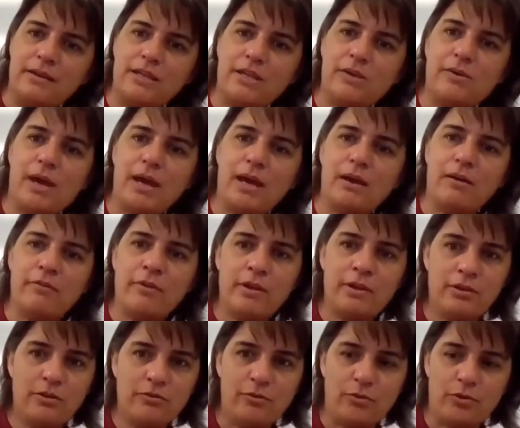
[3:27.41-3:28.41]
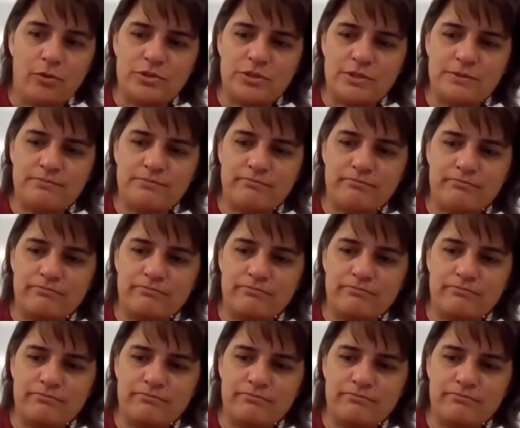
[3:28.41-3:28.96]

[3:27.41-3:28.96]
you have your force.